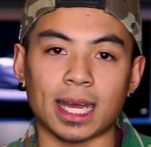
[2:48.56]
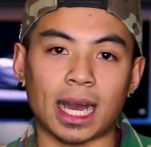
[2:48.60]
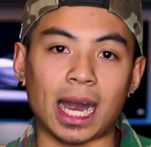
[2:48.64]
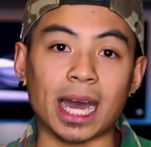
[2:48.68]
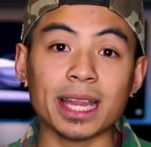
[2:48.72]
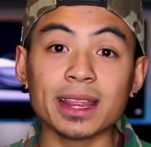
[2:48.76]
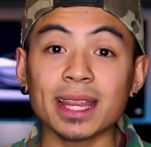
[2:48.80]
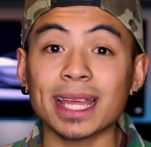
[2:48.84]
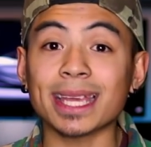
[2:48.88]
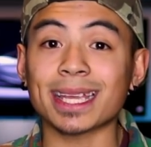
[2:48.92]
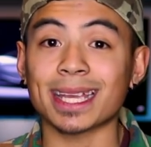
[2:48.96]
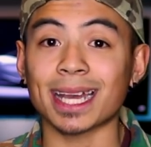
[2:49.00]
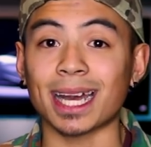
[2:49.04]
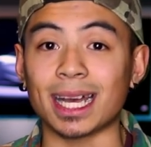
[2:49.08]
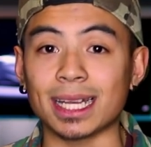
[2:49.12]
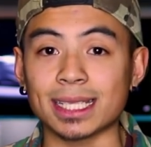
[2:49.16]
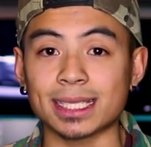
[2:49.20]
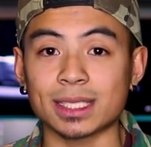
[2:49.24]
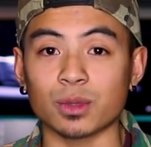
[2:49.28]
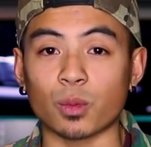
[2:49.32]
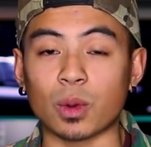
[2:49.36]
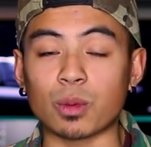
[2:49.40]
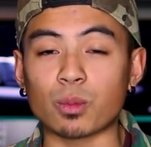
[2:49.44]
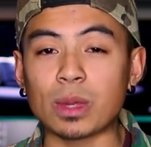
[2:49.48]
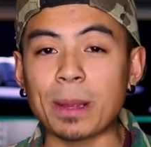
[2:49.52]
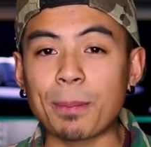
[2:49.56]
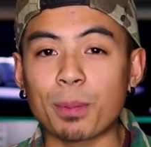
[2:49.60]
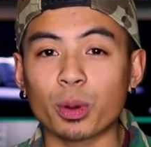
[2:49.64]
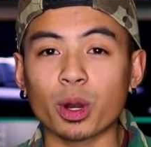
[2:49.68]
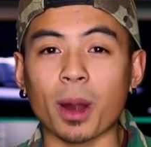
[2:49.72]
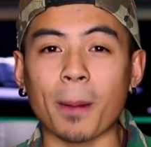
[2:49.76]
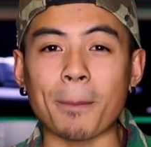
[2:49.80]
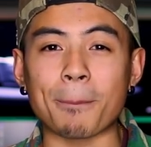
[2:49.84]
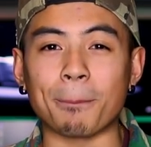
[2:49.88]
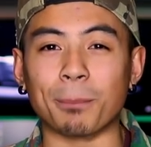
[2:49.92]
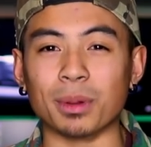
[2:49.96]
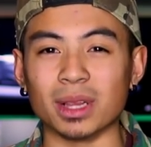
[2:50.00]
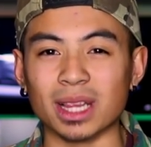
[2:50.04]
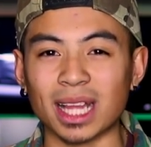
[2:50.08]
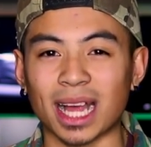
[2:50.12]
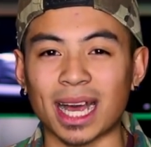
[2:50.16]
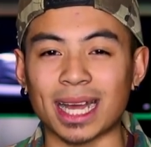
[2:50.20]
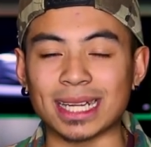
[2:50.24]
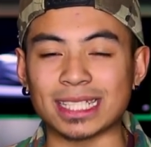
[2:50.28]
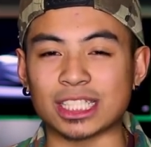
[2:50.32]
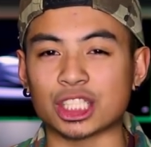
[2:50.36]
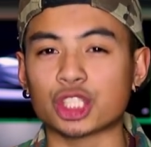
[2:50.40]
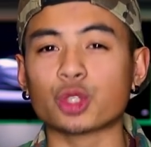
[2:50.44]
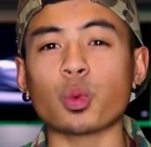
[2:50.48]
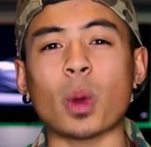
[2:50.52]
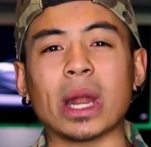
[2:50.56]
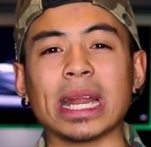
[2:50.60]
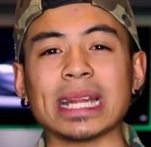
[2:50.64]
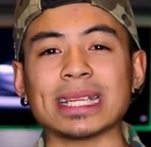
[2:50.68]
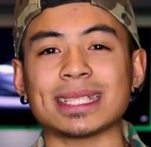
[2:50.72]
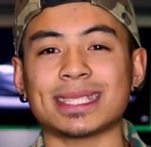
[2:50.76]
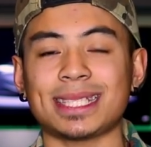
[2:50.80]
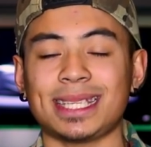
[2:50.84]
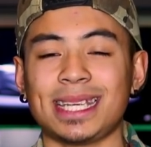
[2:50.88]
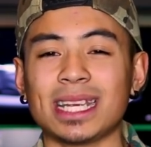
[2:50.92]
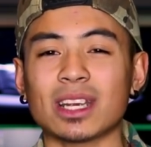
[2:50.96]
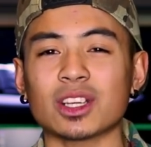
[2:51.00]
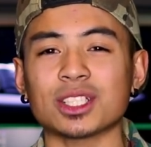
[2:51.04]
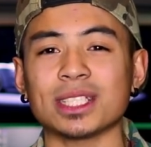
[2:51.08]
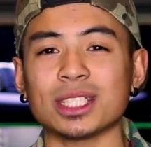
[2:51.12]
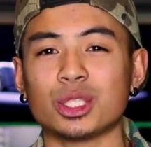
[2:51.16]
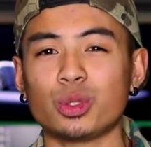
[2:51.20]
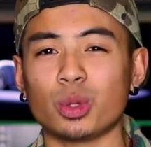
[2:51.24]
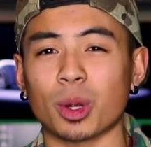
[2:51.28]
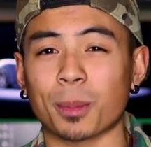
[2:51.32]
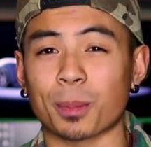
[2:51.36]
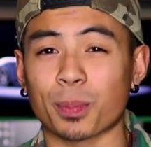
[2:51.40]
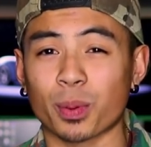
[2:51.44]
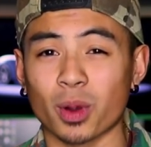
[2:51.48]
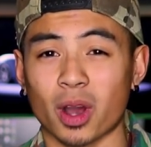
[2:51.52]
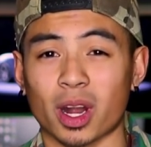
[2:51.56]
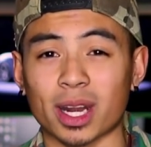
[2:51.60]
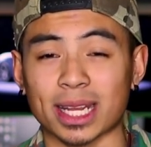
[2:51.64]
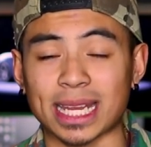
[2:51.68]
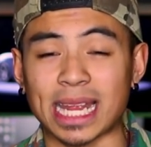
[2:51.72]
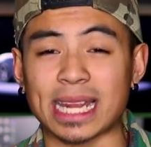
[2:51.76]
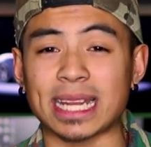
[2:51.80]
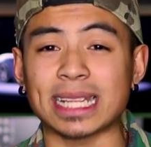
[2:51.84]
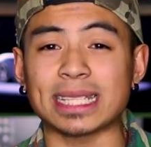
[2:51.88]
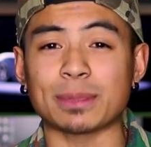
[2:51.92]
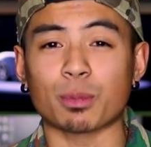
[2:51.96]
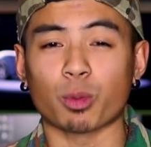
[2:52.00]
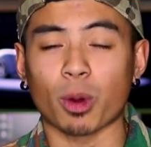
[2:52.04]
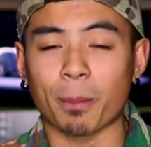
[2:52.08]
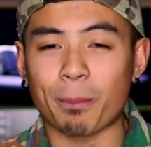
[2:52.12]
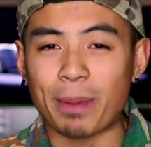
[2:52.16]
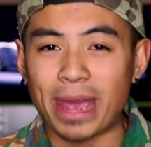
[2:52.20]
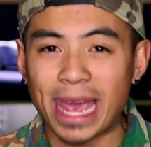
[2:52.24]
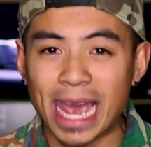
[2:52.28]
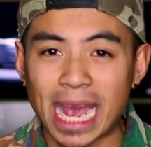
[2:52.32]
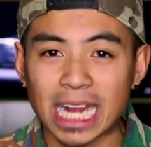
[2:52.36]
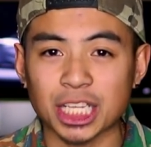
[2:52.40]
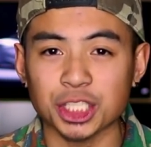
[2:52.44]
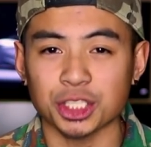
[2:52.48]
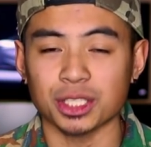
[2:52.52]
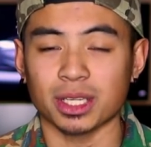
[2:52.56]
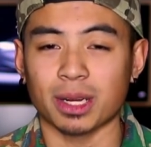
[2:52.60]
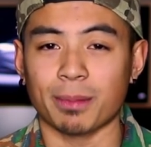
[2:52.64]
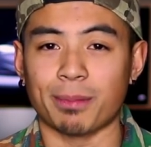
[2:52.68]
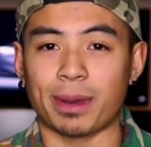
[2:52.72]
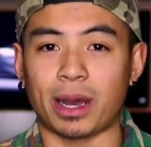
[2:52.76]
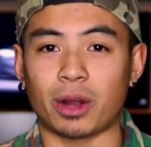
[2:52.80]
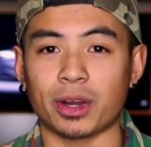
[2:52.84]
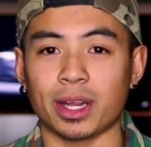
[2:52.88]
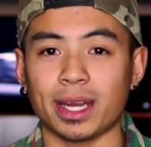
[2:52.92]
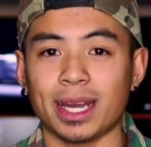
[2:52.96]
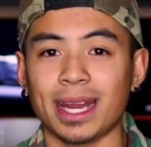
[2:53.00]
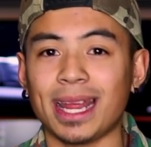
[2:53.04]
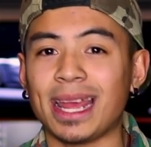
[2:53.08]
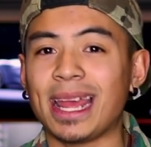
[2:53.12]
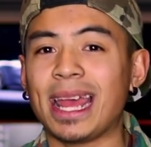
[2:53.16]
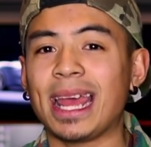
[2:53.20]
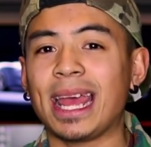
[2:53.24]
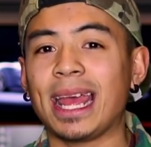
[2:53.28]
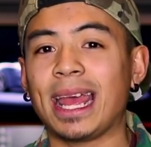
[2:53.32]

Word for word: unlike us, when we put our blood, sweat, and tears into a product and we're passionate about it,